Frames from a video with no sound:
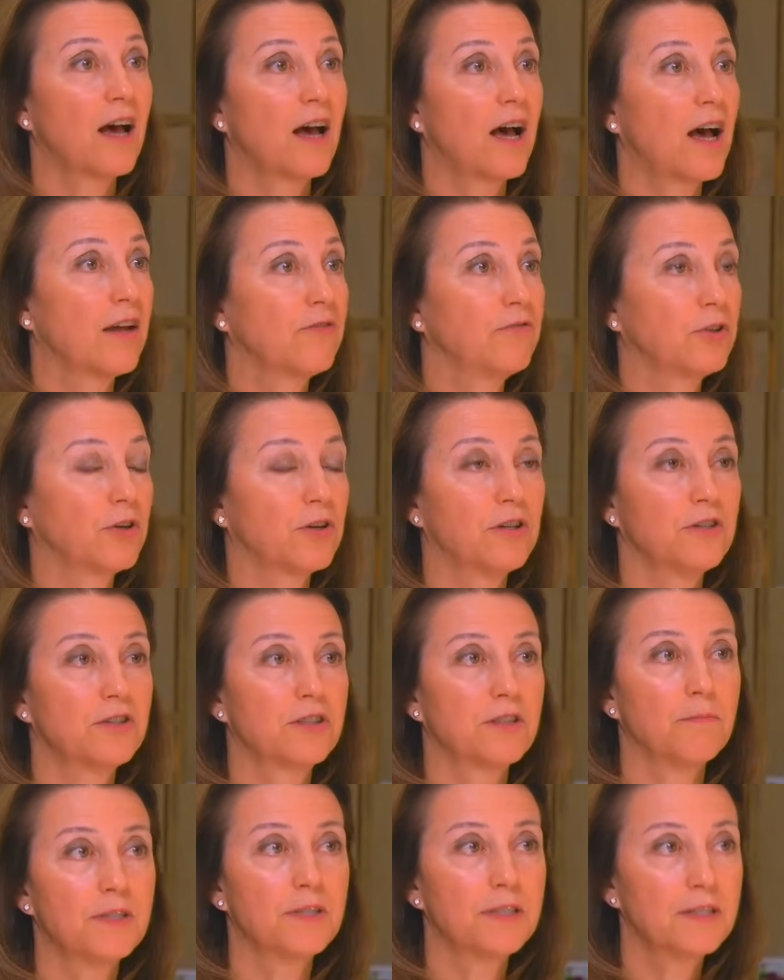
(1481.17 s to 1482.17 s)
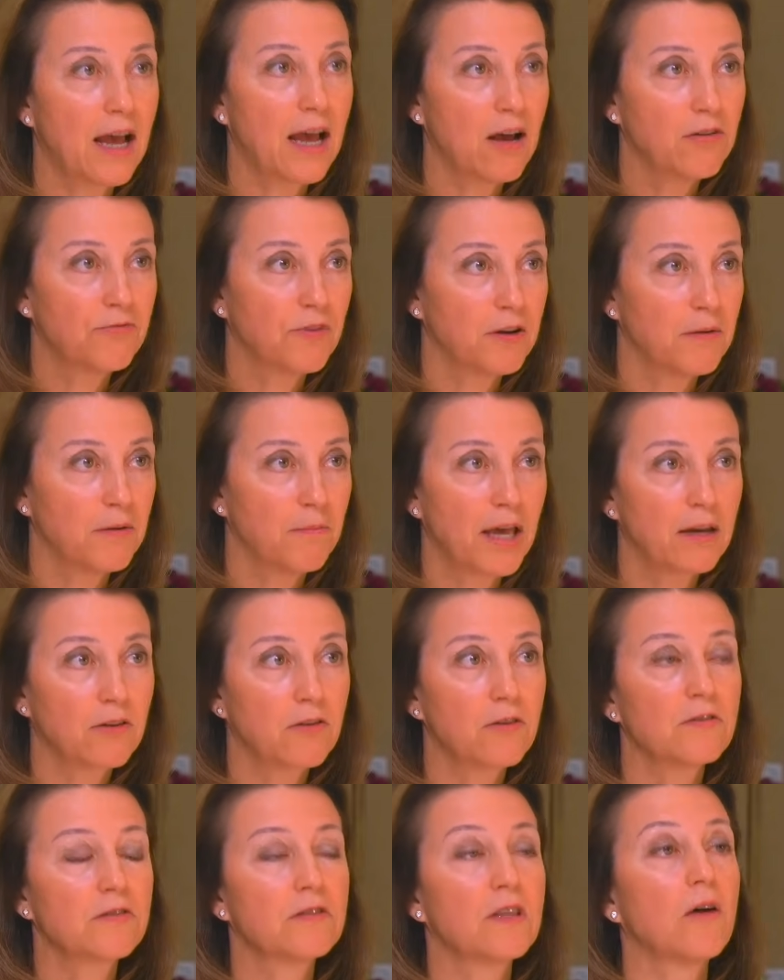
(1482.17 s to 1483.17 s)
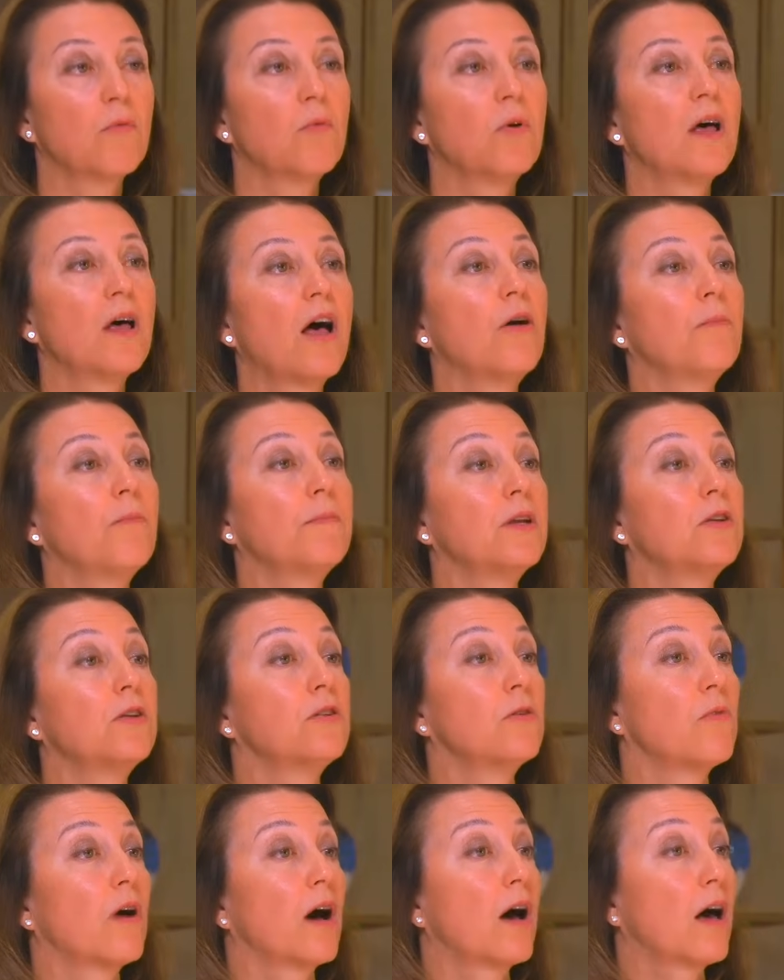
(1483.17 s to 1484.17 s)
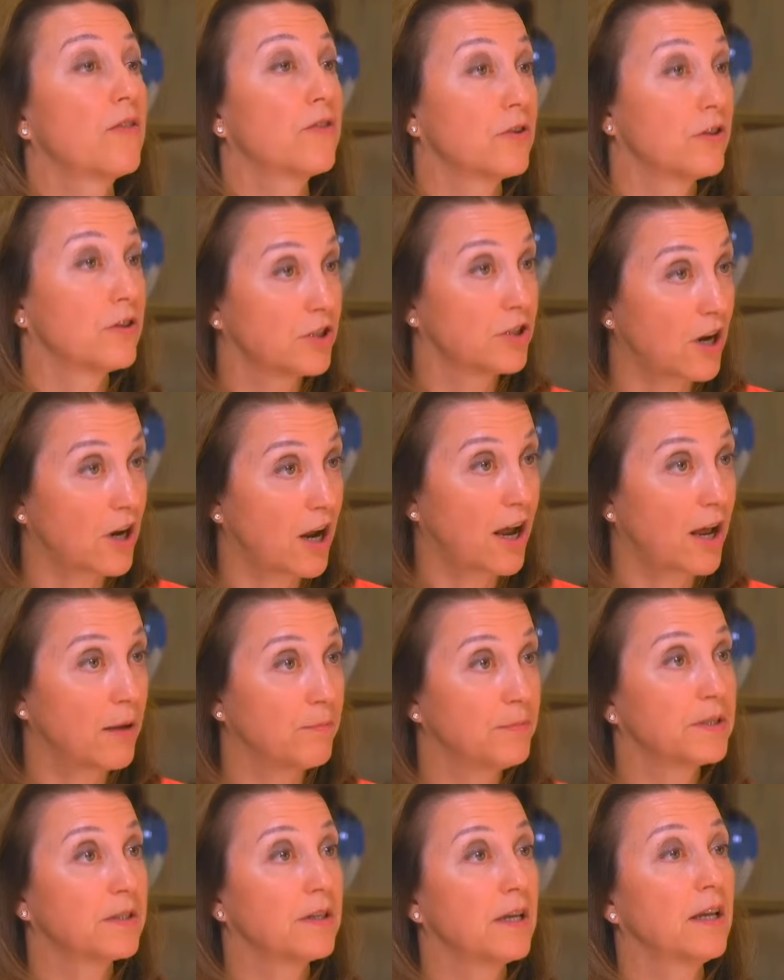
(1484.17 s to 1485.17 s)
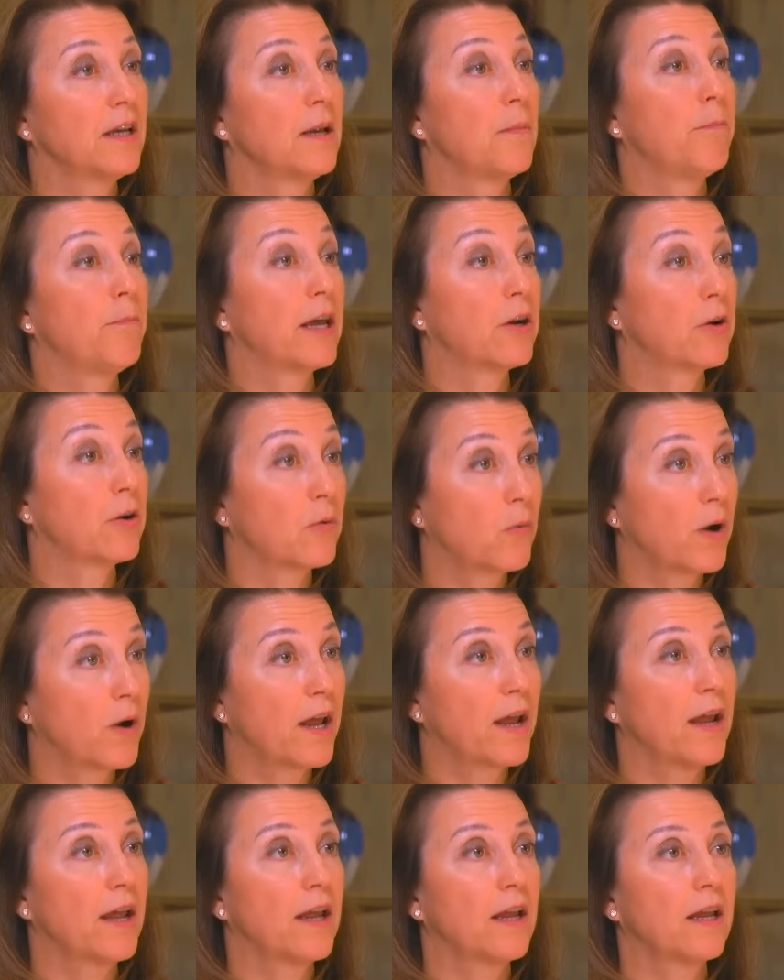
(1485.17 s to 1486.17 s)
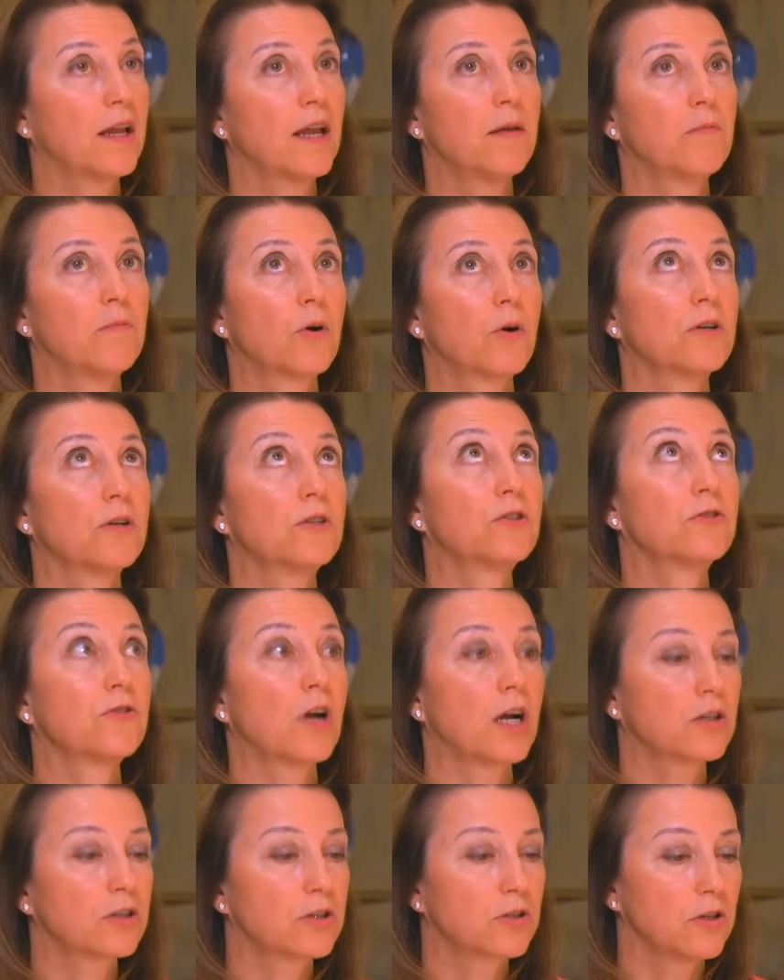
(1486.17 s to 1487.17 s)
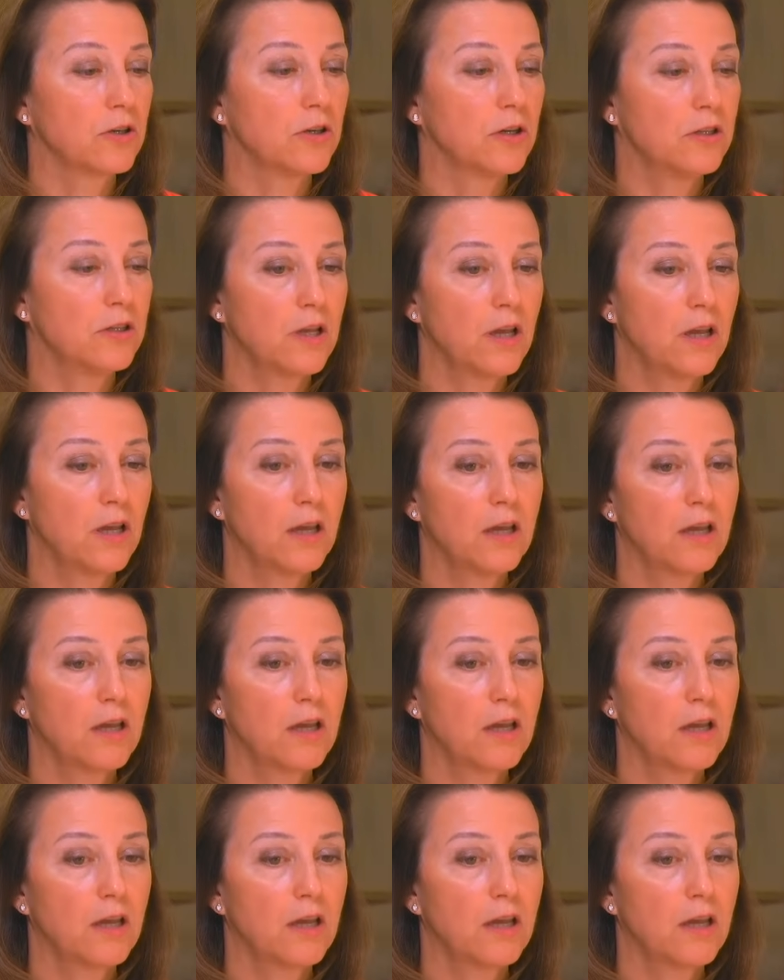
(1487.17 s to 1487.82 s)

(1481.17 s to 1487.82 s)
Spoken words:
I've learned some sound fundamentals that will help me do other jobs in a better way, a more structured